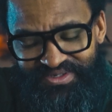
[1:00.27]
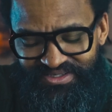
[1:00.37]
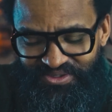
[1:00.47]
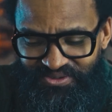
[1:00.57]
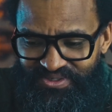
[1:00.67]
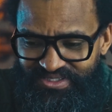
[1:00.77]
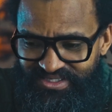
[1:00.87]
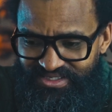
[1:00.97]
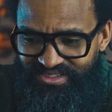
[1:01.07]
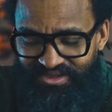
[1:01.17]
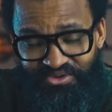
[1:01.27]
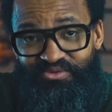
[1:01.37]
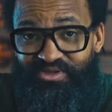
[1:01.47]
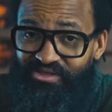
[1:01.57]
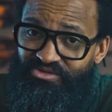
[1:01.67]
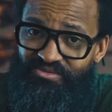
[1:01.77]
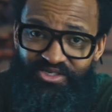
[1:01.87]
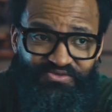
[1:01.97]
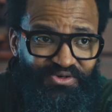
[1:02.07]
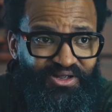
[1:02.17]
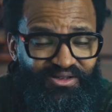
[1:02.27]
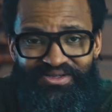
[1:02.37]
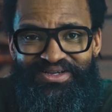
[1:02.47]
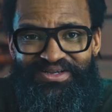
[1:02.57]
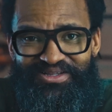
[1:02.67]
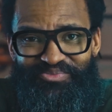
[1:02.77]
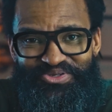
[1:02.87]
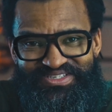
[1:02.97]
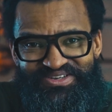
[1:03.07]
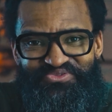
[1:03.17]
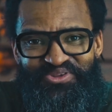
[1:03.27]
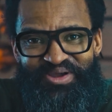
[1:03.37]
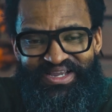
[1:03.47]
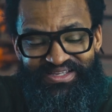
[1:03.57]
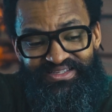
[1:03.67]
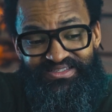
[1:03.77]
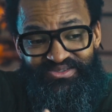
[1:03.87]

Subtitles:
So it's thank you so much for all the positive feedback. This